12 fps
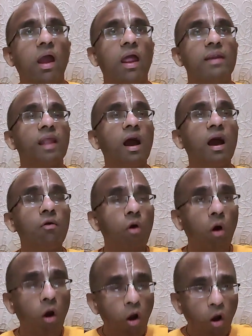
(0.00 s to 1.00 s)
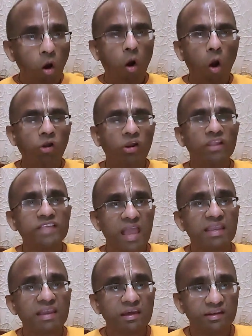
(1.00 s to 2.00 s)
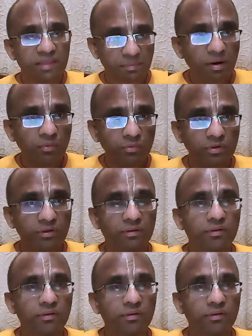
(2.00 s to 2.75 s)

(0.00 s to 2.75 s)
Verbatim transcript: and now all his anger came out